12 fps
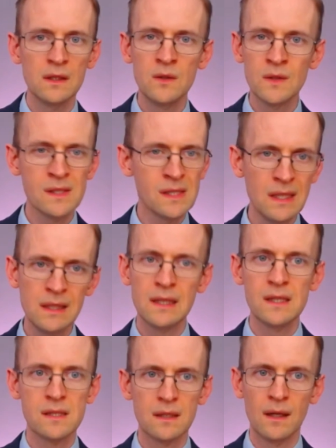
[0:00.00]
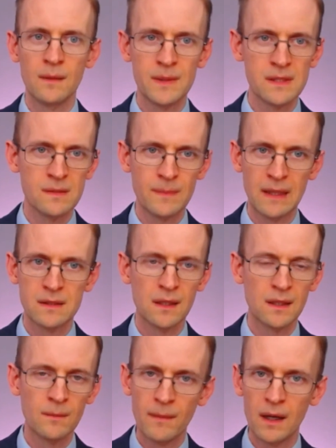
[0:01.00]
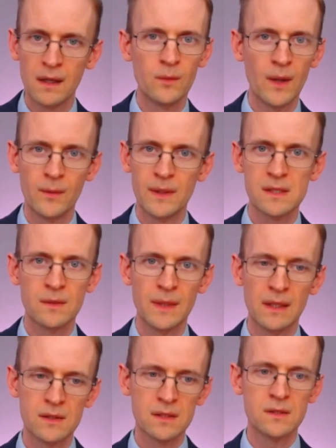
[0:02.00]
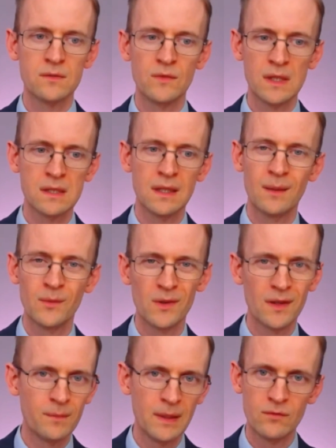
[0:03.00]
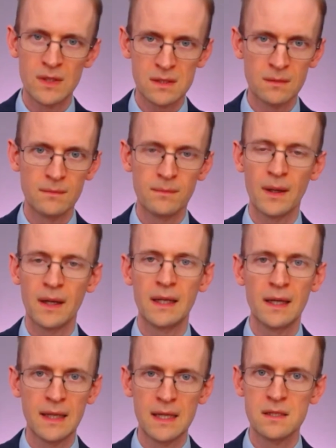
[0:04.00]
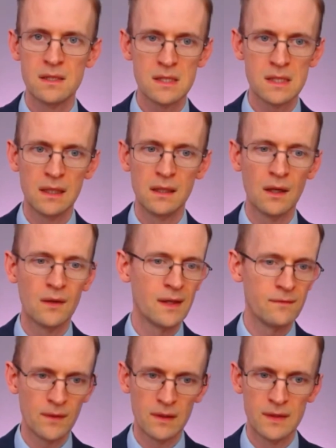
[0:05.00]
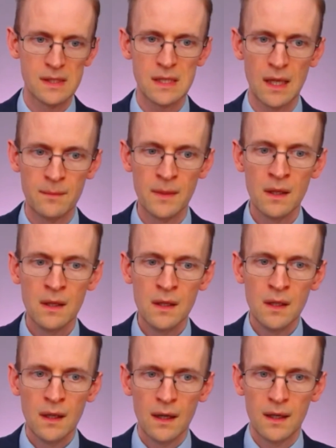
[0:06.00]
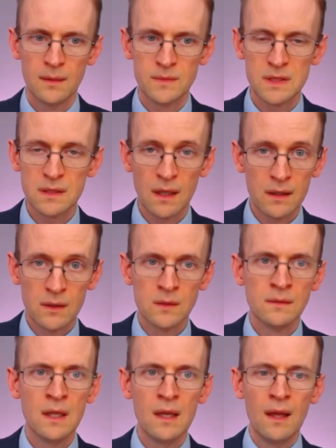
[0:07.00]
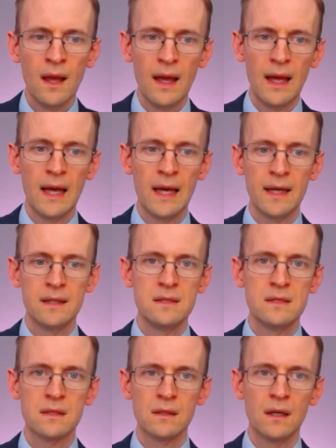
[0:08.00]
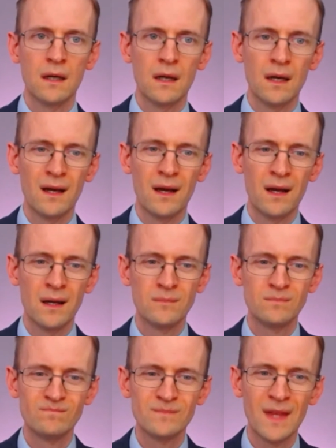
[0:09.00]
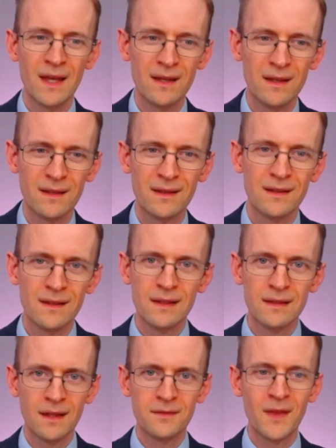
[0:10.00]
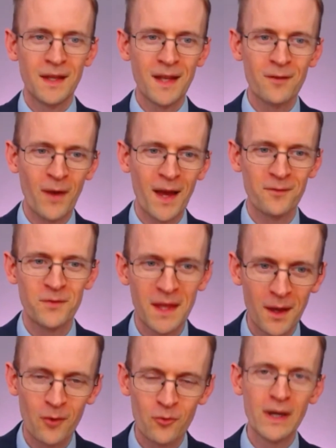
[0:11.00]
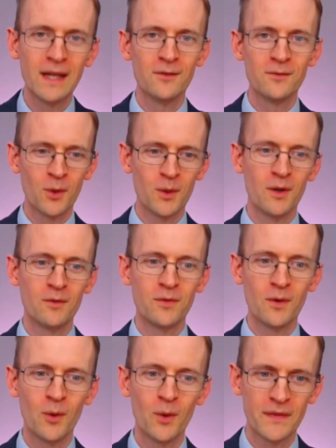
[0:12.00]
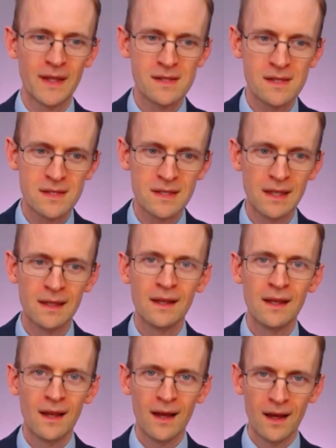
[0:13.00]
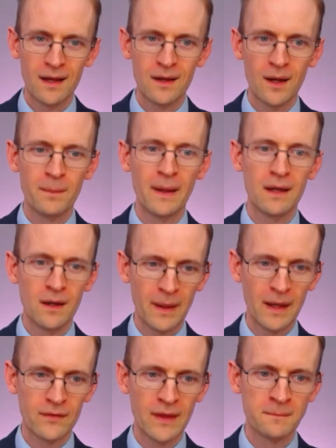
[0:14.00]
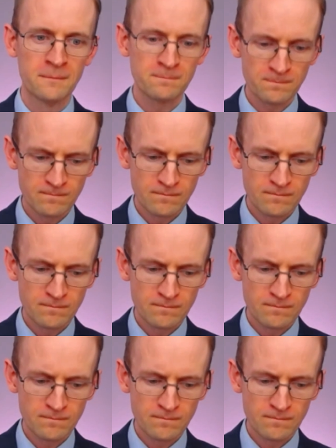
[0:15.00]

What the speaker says: you can see these business plans like a mile away, where someone else has written them, or they've been written by an agency. They follow the same style, and they never have the ring of authenticity about them.